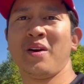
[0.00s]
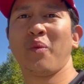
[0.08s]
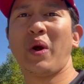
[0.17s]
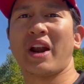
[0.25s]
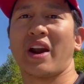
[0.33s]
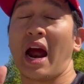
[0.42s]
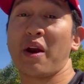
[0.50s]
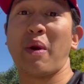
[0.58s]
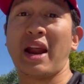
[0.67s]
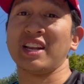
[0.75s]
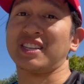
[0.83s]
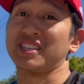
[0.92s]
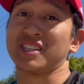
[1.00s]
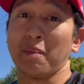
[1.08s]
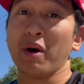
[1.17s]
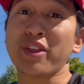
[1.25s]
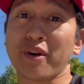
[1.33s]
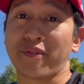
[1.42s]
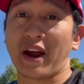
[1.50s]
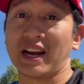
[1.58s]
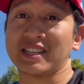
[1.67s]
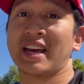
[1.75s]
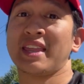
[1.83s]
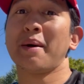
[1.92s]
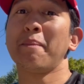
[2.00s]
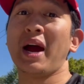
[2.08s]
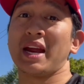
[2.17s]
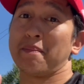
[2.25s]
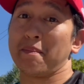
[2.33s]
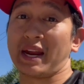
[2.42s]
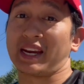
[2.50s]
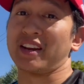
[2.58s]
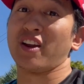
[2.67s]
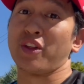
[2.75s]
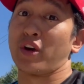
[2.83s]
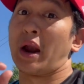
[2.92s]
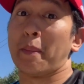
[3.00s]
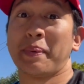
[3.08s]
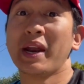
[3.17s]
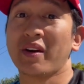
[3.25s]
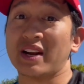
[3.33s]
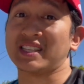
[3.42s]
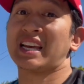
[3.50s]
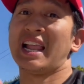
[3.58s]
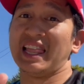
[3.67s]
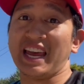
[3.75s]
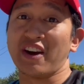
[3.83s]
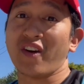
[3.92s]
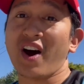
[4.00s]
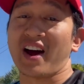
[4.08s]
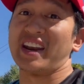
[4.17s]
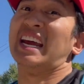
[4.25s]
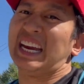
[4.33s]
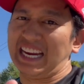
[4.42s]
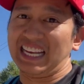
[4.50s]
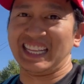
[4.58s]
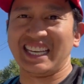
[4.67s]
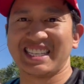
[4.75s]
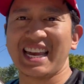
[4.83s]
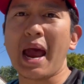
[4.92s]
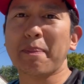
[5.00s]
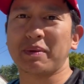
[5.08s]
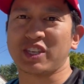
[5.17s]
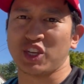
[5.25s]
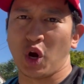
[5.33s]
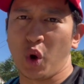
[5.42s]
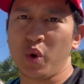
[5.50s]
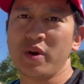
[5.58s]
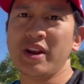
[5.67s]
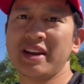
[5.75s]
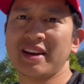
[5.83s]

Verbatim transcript: where I ran into some other fans that might make another appearance later on in this episode.